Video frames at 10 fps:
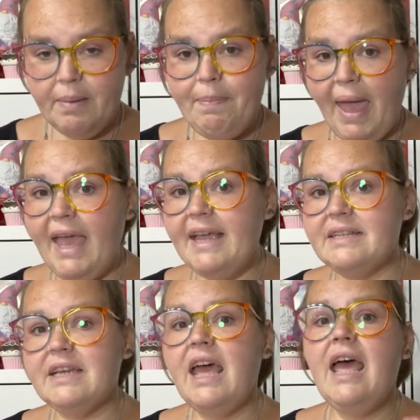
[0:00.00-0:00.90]

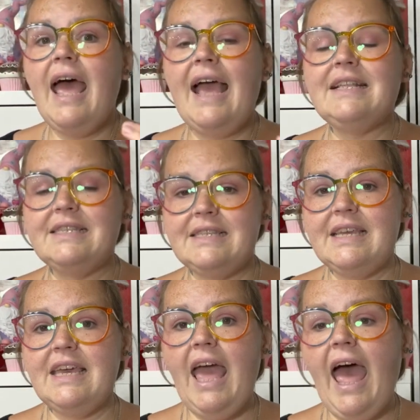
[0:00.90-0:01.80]
paint and
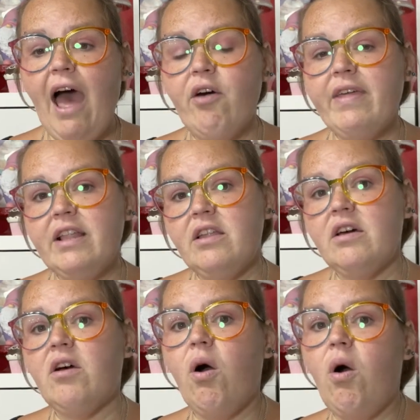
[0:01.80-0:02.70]
see how they
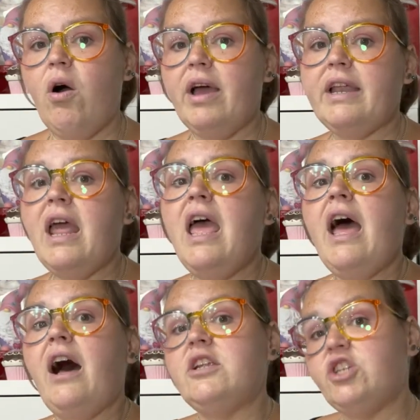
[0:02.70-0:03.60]
look on
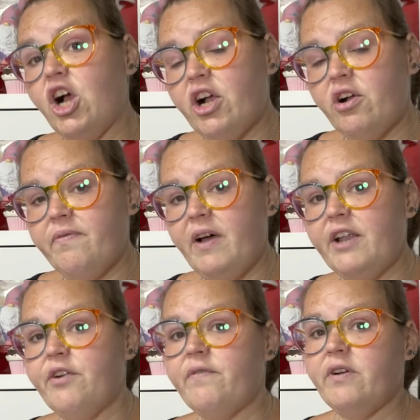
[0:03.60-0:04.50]
a darker
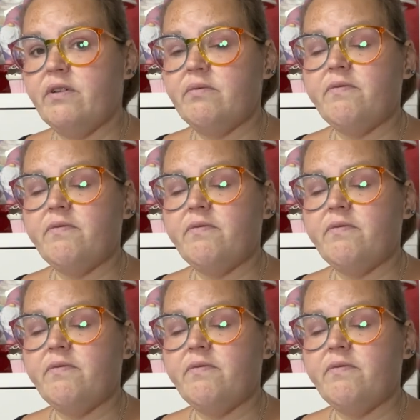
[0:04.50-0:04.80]
fondant